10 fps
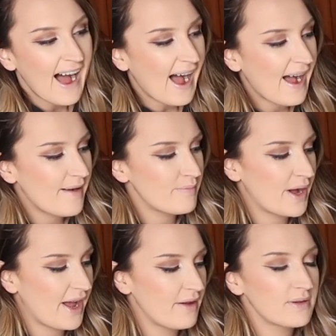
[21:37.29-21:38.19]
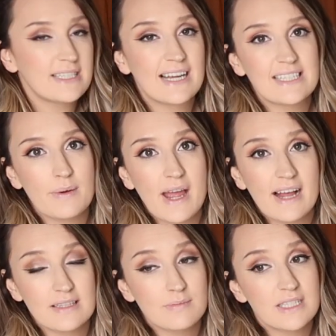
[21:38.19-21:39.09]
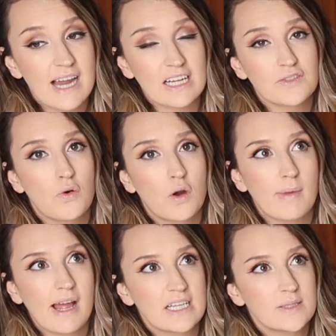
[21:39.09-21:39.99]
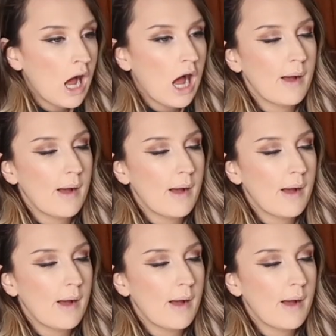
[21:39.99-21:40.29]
But it was nice that we had some snacks for my husband.